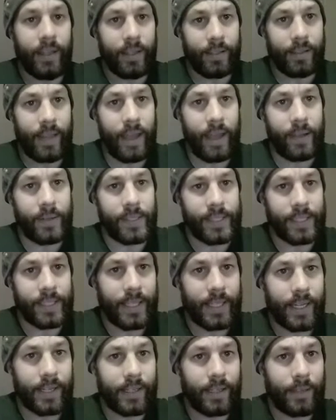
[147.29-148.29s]
Now he's
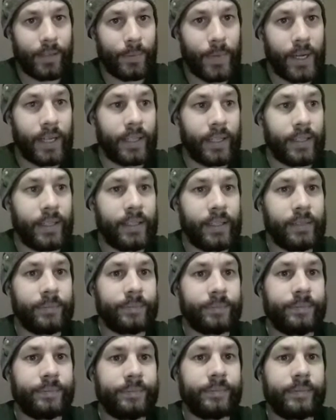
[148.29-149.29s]
attacking my knight.
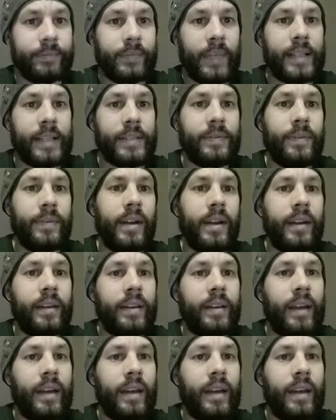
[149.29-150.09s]
That's fine.